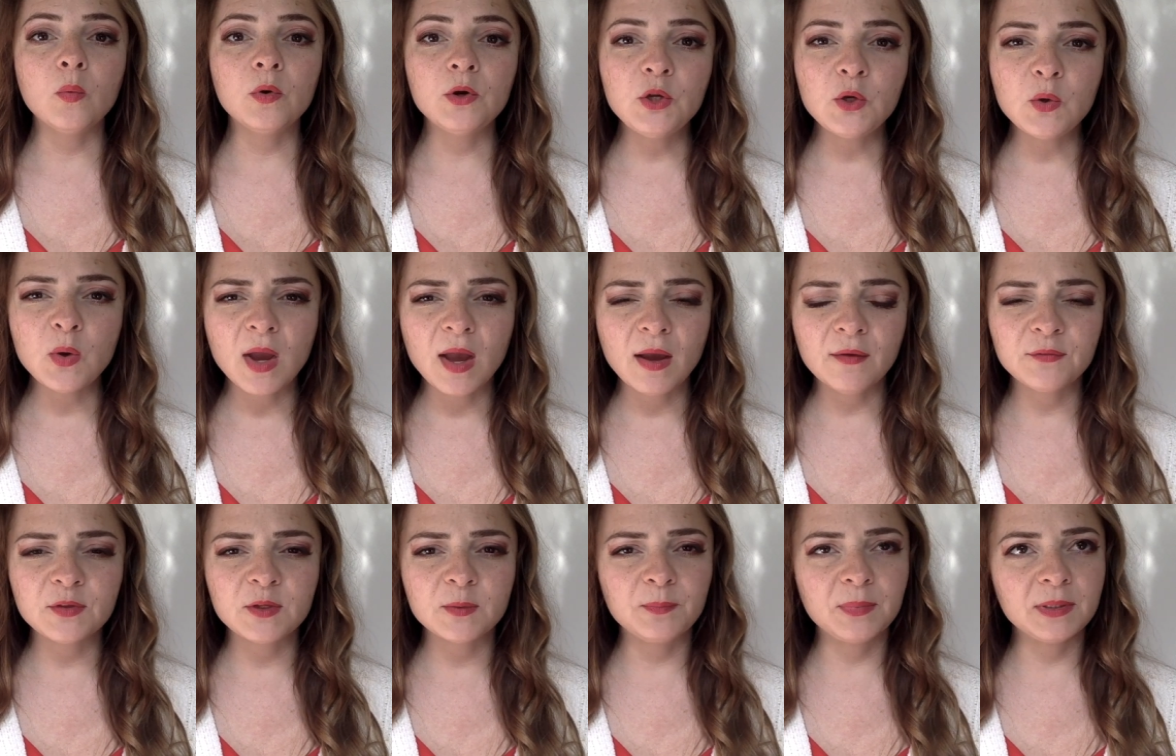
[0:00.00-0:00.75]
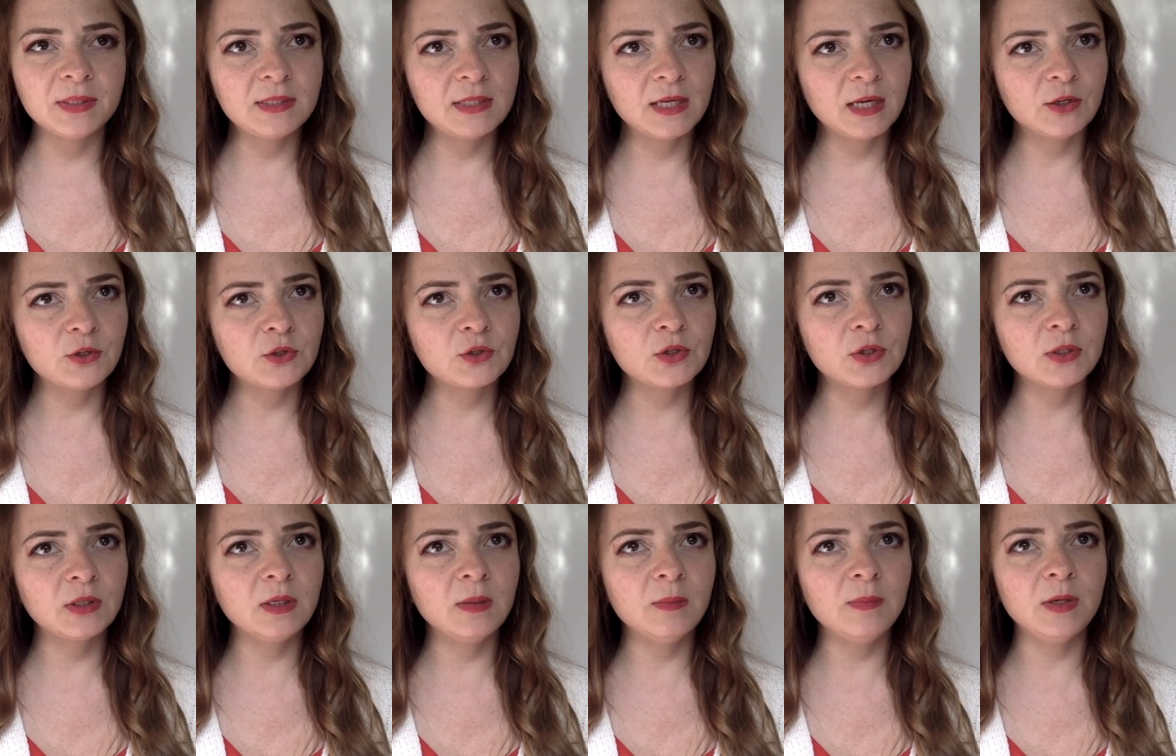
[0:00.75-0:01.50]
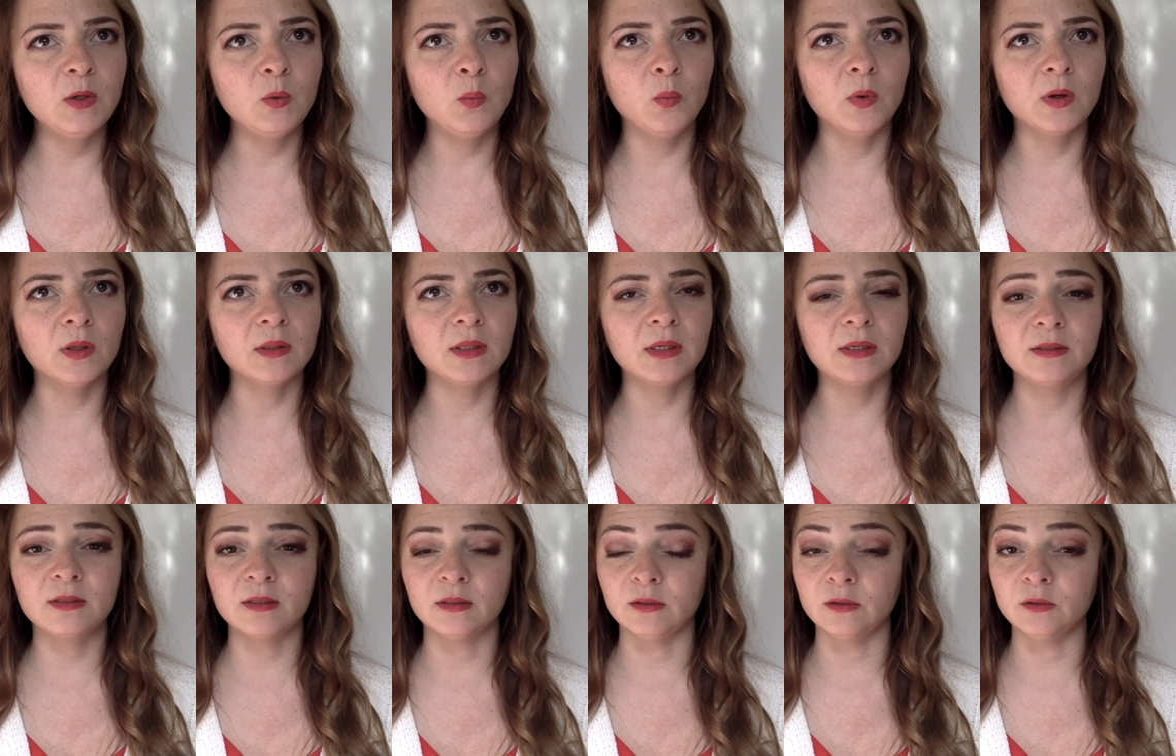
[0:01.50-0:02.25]
would you have to potentially be
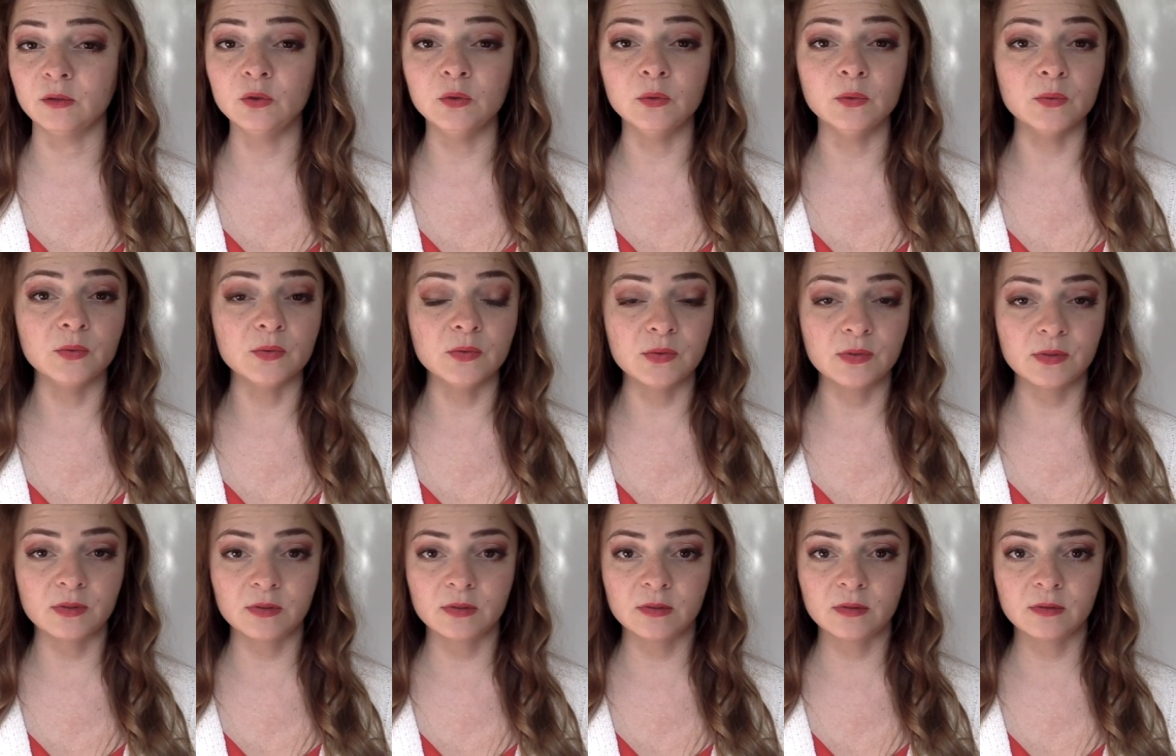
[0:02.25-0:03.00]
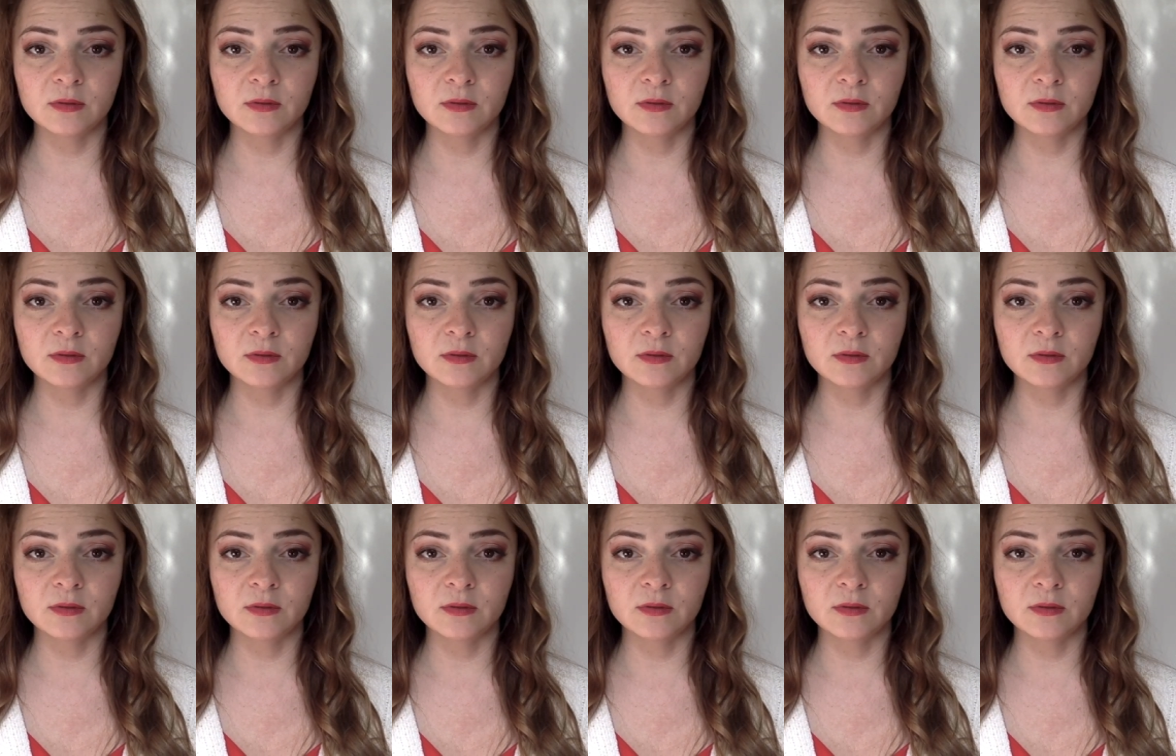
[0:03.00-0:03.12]
willing to lose?